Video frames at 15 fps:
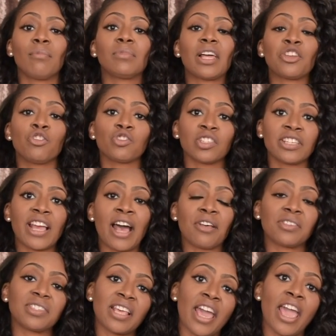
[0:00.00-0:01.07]
Usually
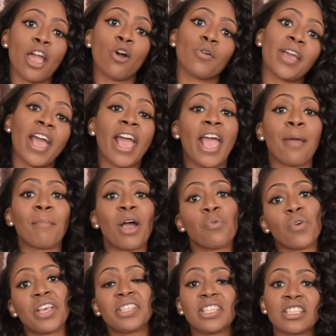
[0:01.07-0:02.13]
I'll say, okay, my
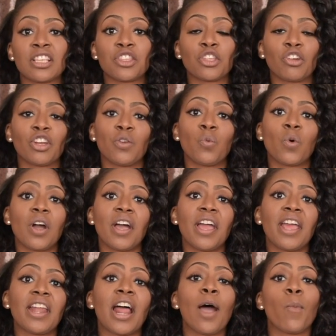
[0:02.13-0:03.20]
waist is a
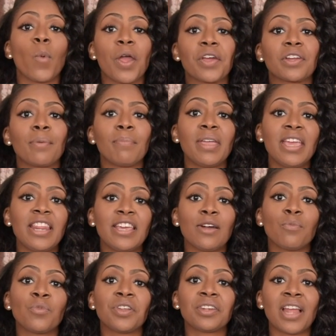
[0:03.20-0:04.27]
31, I'm wearing a
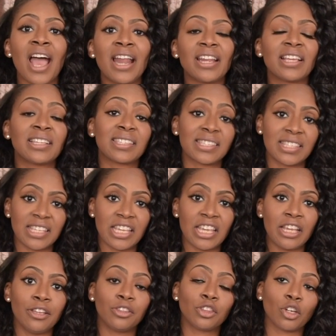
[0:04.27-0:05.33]
medium, would not
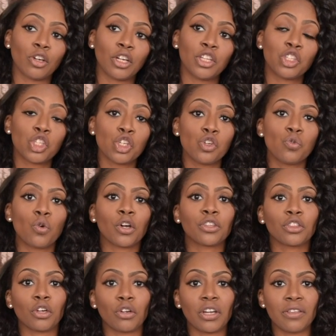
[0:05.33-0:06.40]
exceed 32 or
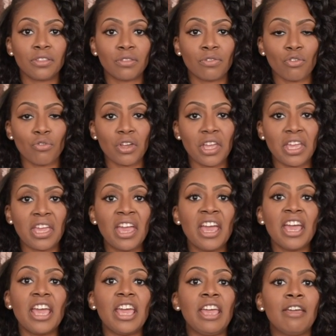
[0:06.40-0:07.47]
33
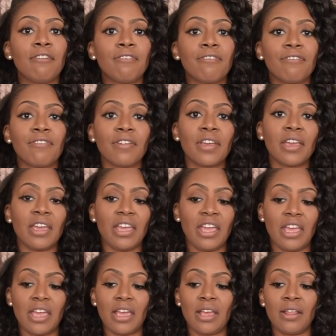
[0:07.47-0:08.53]
if
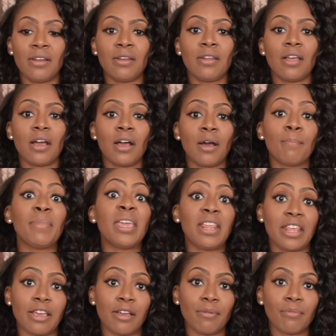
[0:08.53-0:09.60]
in a
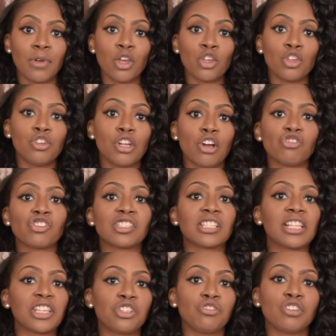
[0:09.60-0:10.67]
medium. Just to
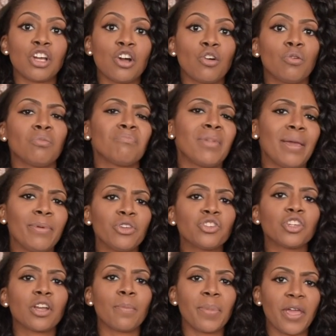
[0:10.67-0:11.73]
let you know, maybe you
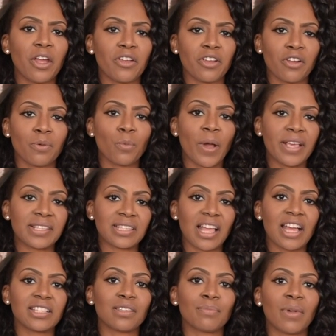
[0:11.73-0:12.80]
should compare your
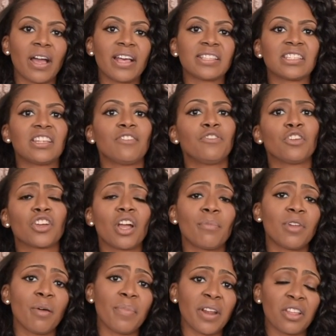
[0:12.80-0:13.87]
waistline to mine. And if you're
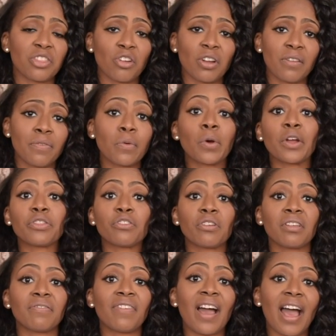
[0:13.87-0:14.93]
coming up at a 34 or
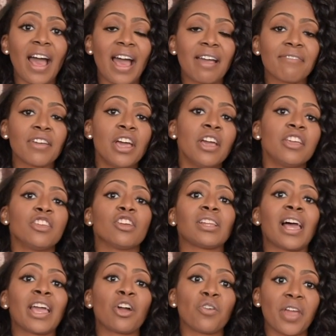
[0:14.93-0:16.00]
35, you're
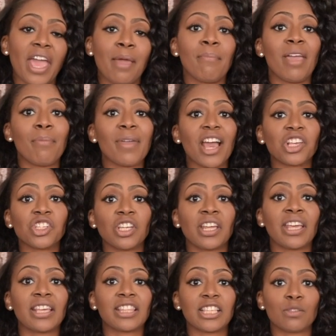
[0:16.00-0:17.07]
like, okay, maybe I shouldn't
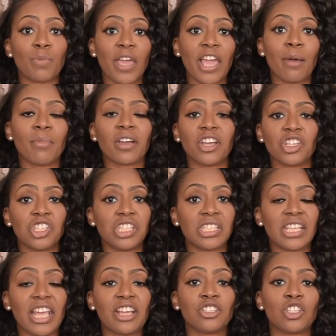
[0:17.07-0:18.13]
get this pant, because she's
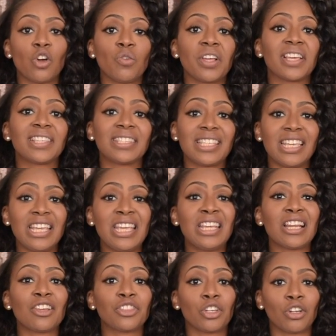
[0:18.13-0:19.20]
saying don't
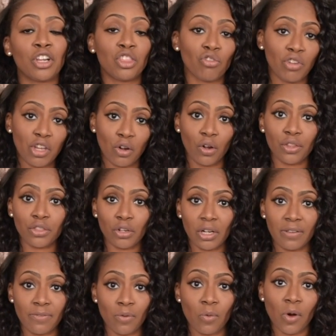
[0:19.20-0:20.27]
exceed a 33 or a
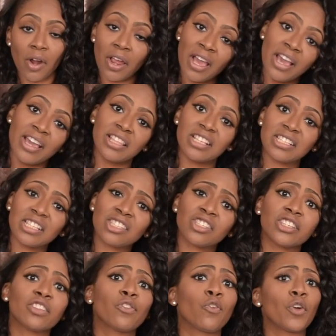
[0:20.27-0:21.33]
34. This is
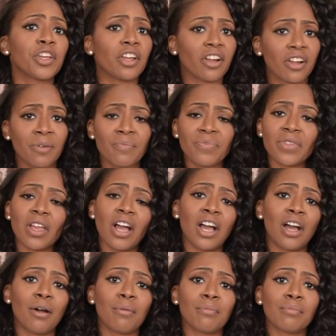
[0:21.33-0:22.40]
just for your
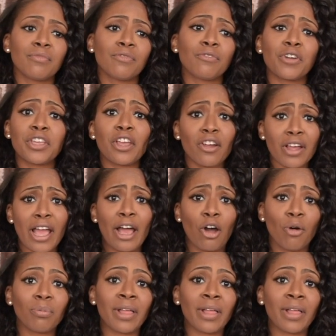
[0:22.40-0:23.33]
help.